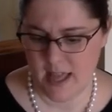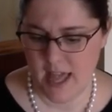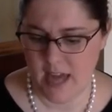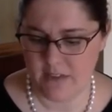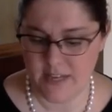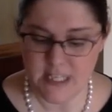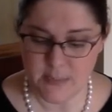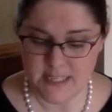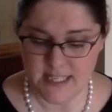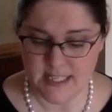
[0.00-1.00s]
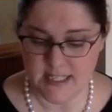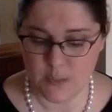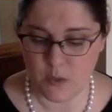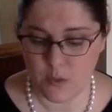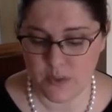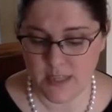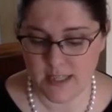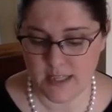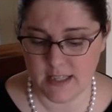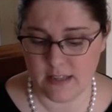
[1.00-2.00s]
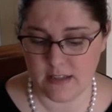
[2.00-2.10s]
And if intimacy is, one would think that